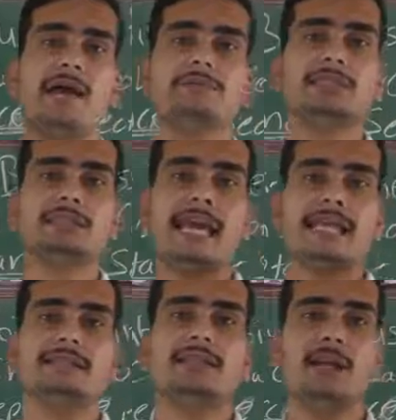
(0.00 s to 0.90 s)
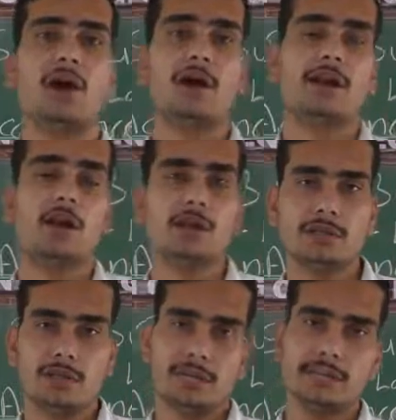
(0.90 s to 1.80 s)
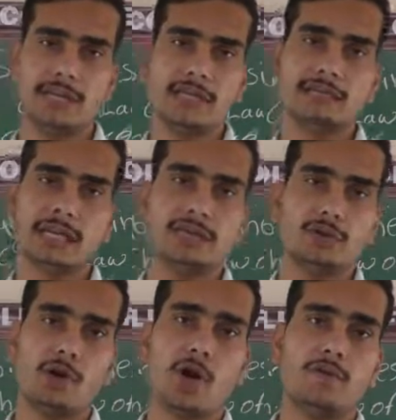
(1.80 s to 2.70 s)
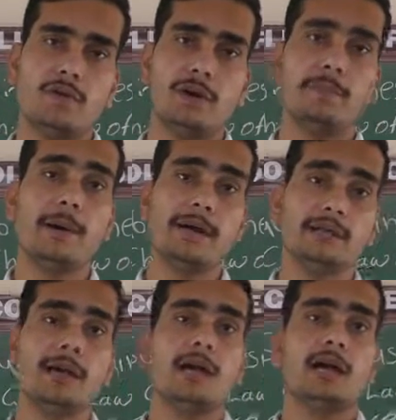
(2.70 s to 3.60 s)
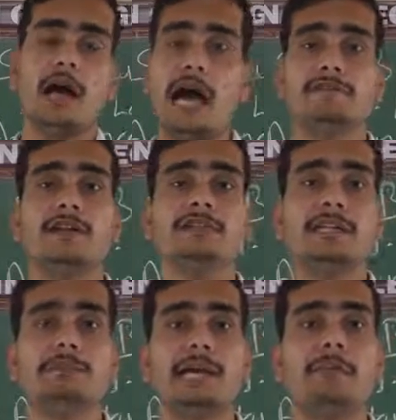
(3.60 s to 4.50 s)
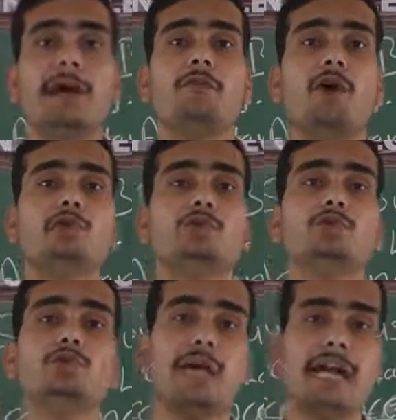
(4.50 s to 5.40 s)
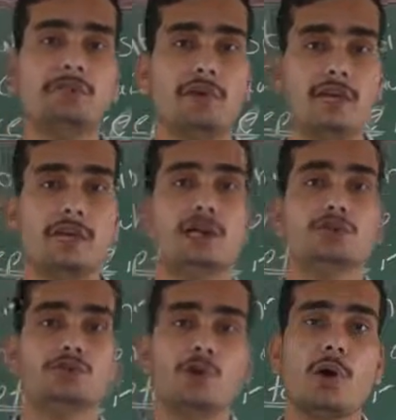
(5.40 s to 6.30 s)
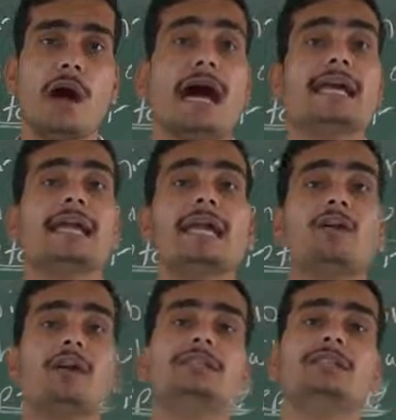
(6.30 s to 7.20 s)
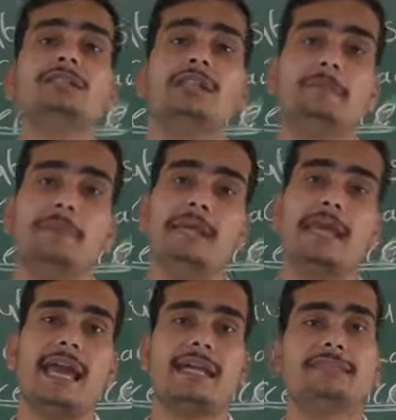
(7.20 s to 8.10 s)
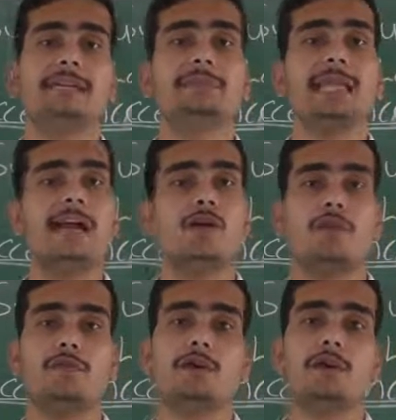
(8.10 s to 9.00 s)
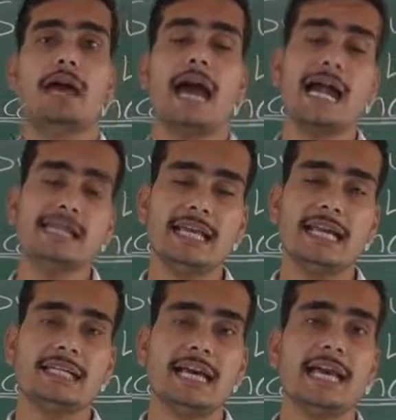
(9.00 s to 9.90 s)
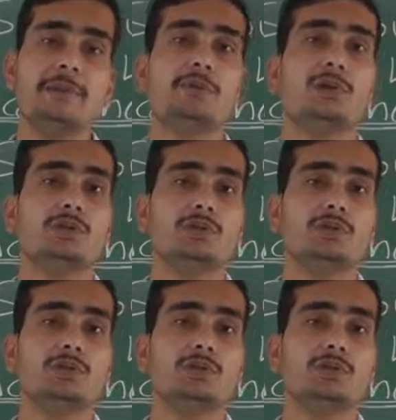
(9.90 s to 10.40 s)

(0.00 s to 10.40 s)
I am just cancel or not reject that your offer, but after some time I want to do that work, so I cannot just simply accept that offer. At that time